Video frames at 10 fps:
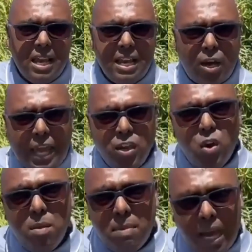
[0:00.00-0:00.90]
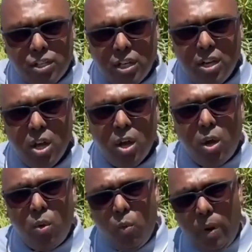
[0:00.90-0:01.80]
Now, can you imagine
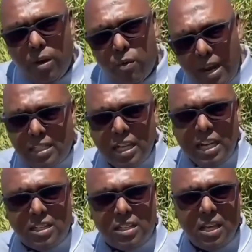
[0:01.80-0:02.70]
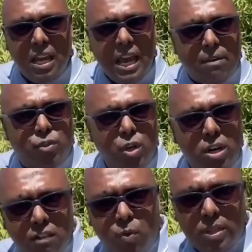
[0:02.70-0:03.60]
where residents have to
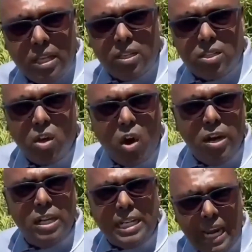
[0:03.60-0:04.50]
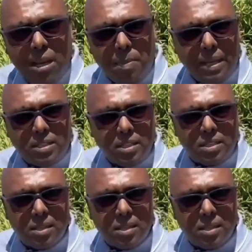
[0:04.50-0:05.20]
live with this on a daily basis?